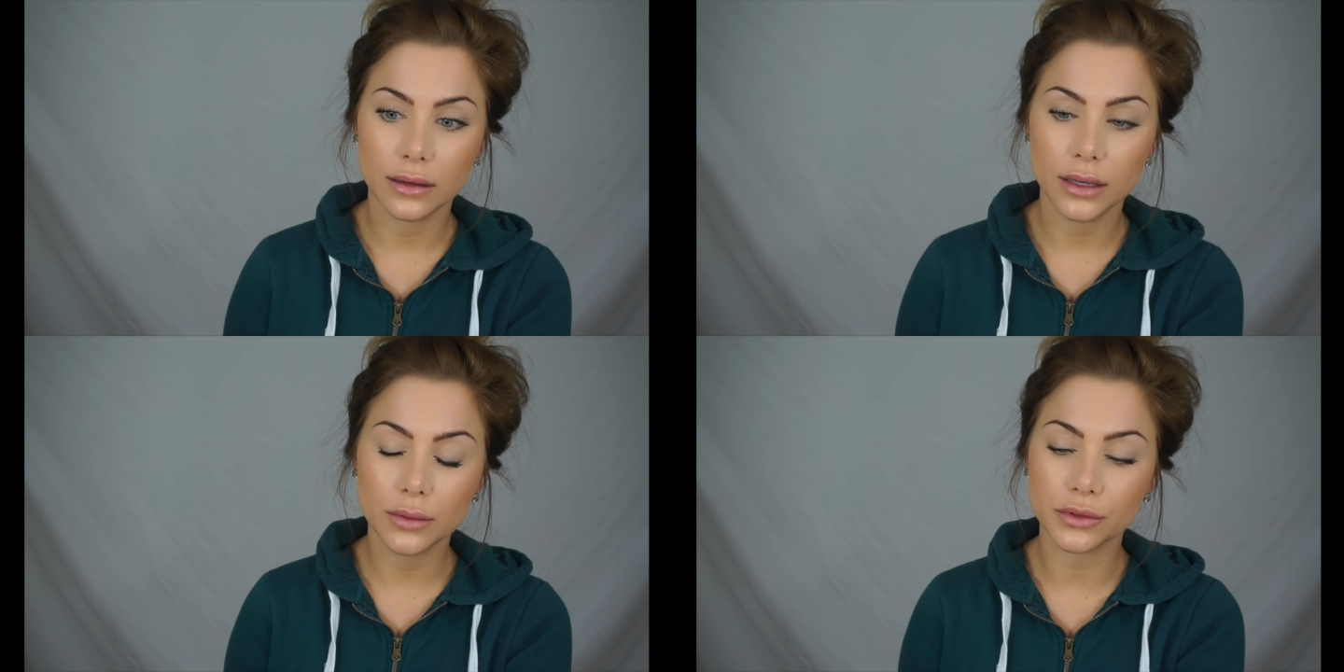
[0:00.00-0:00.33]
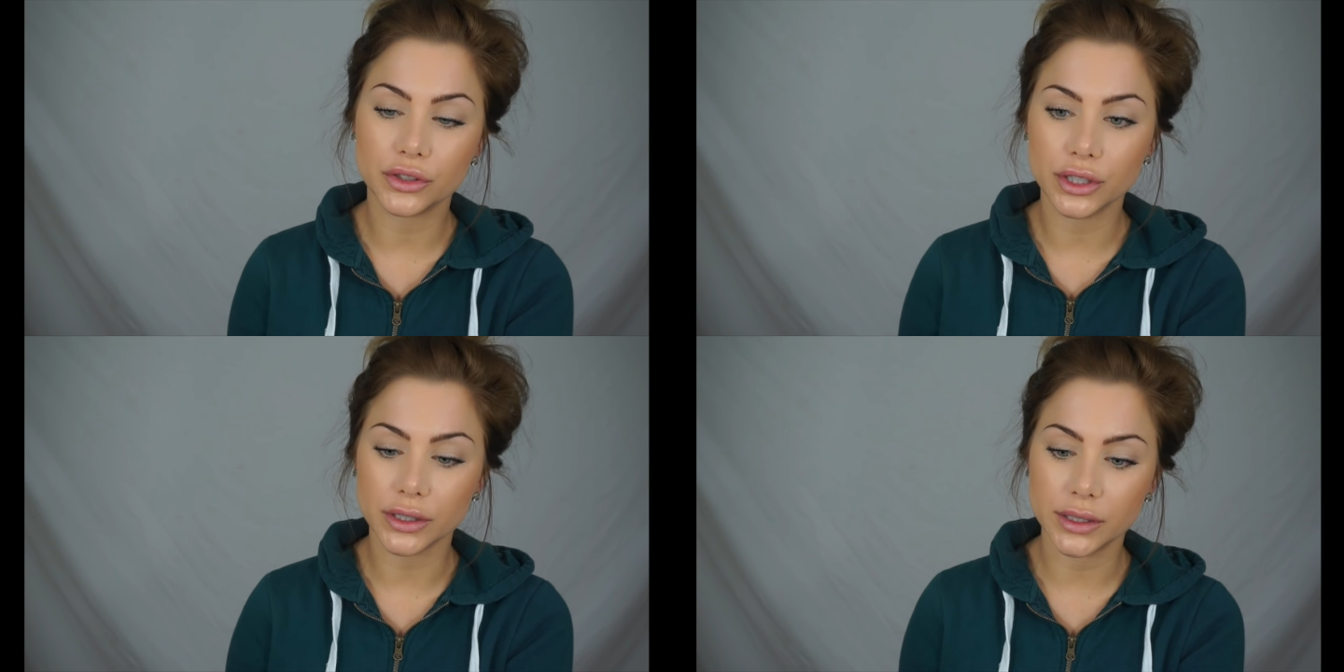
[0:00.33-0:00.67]
it
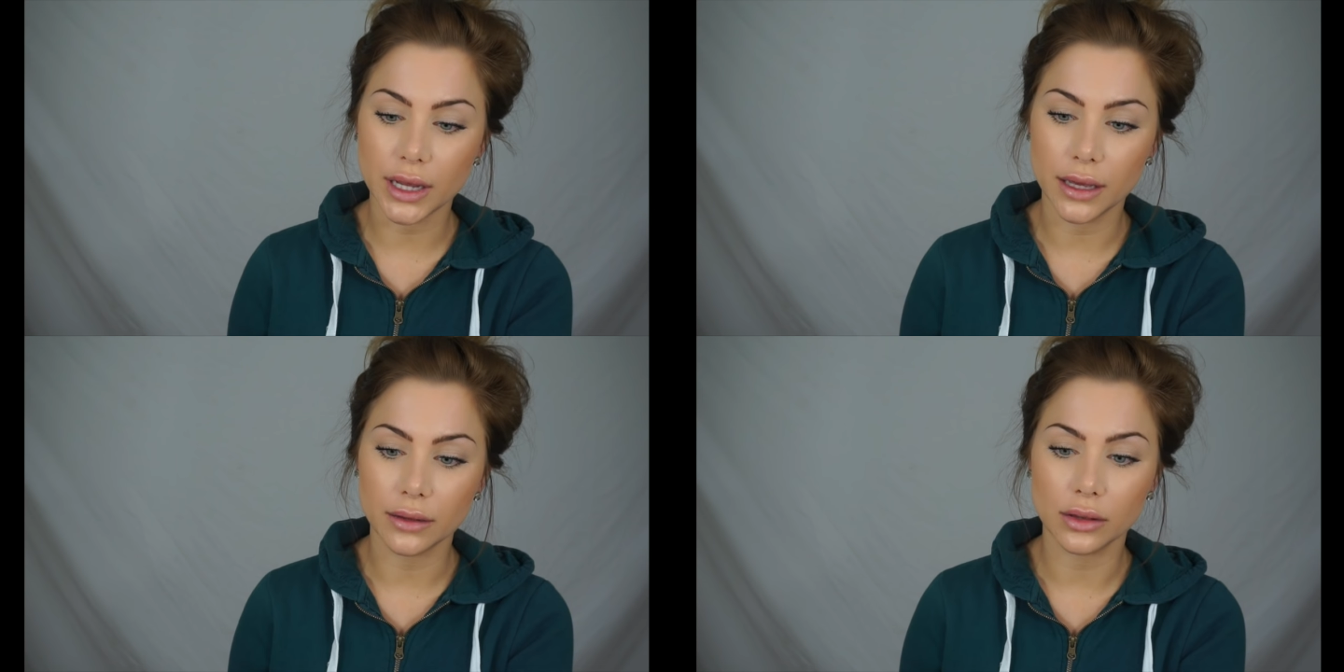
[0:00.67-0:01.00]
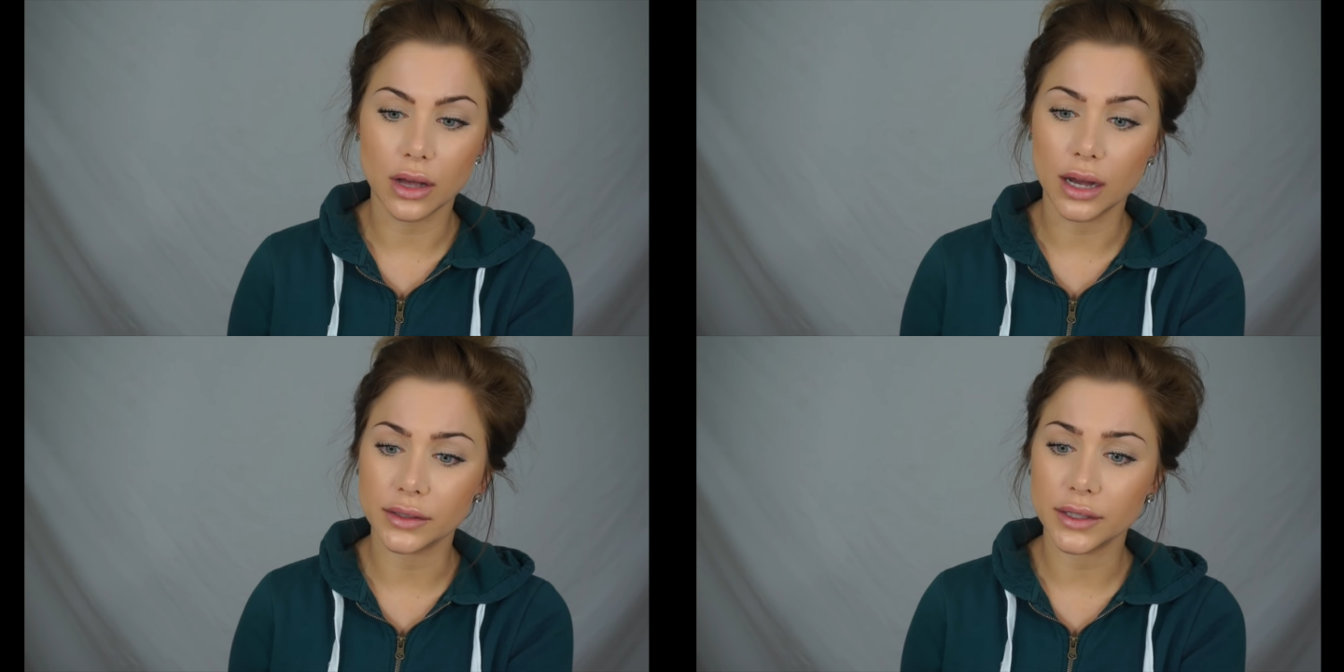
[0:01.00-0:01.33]
was just a
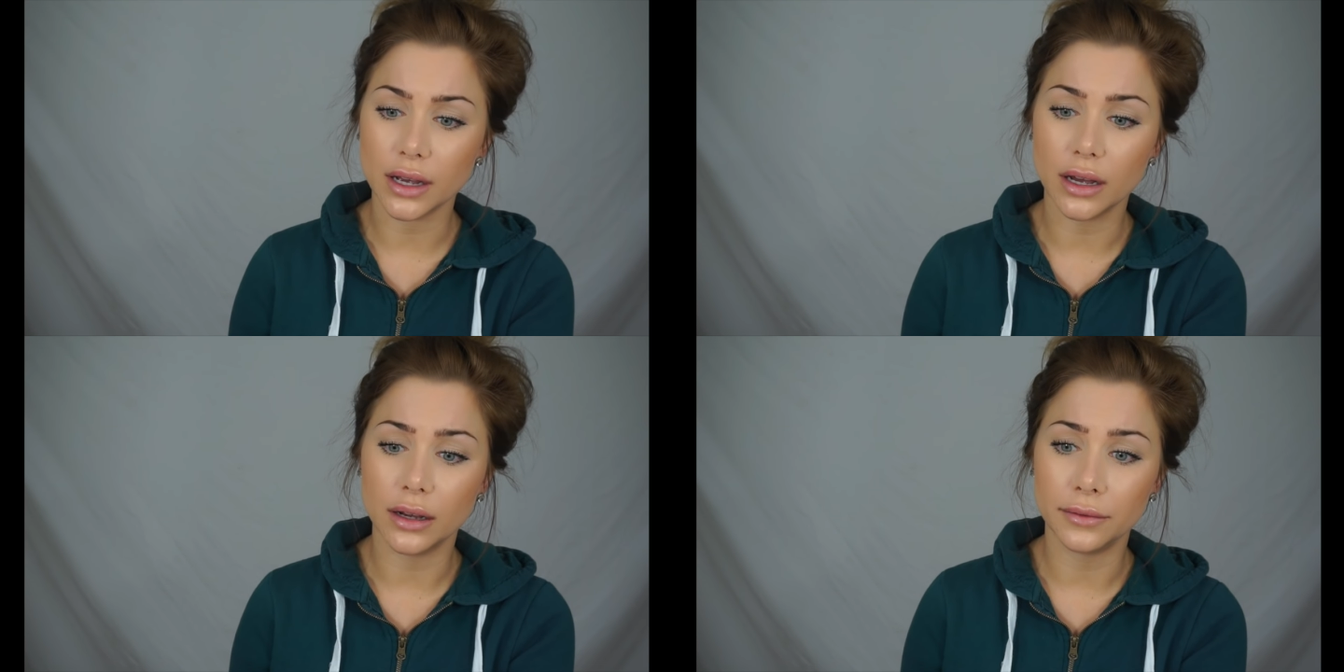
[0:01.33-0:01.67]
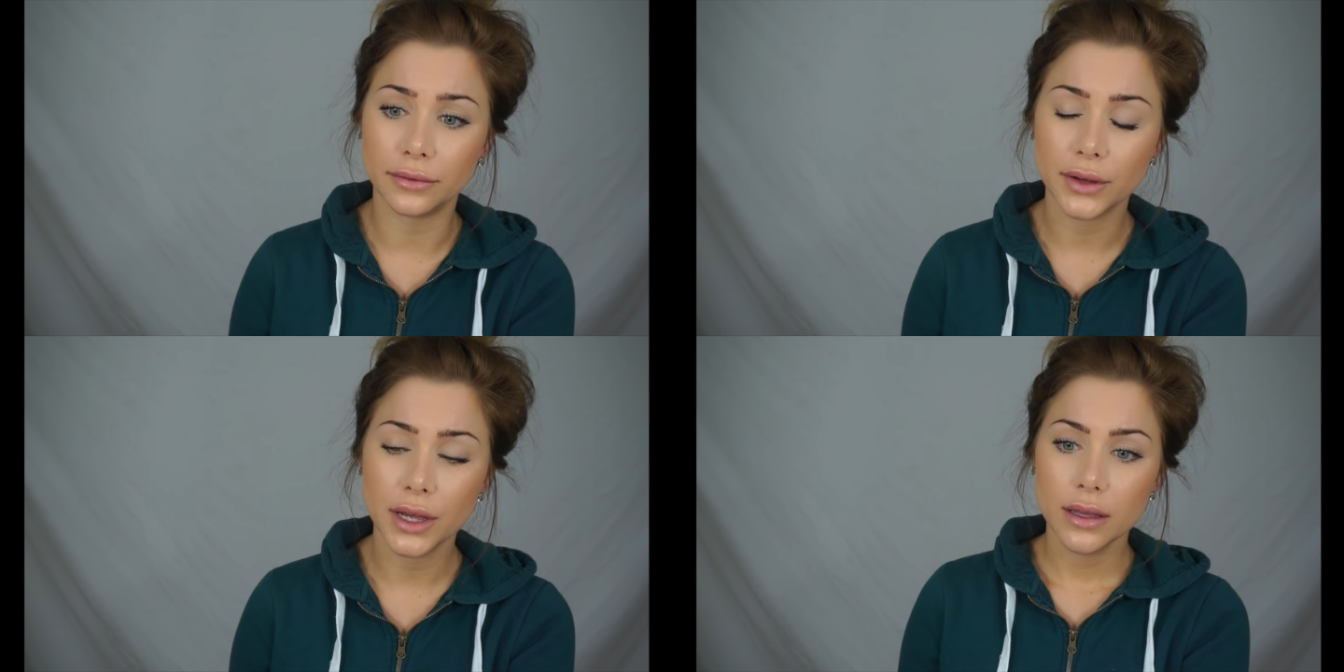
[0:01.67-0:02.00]
loss
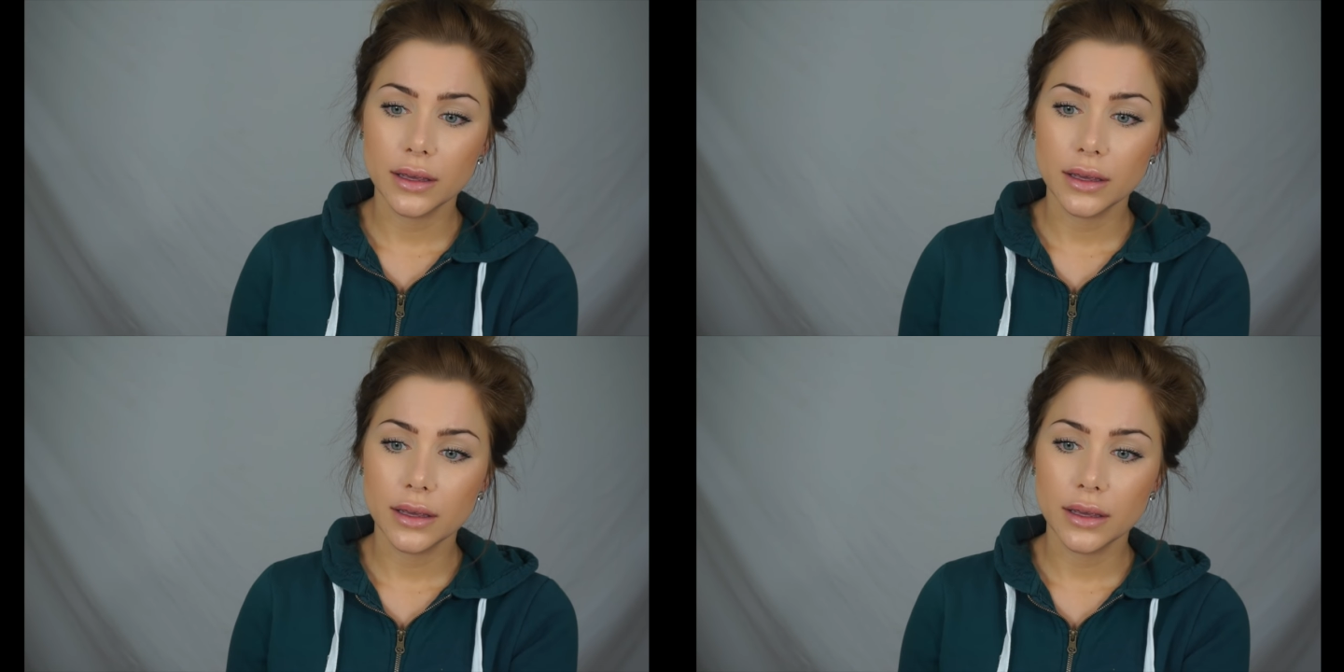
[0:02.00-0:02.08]
of